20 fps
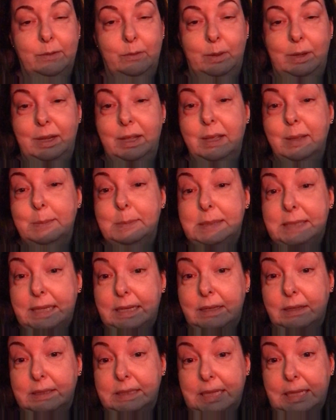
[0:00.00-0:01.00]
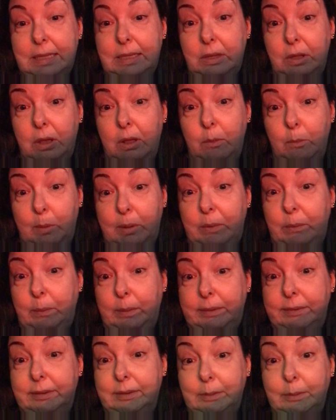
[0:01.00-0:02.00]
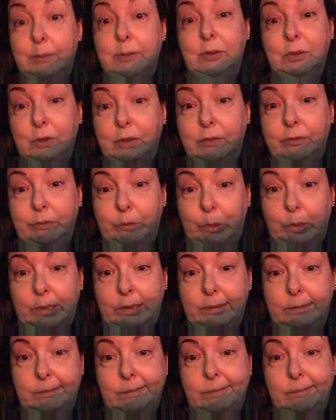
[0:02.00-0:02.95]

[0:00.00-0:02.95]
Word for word: When it comes in, I'll tell y'all what it was that I was looking for.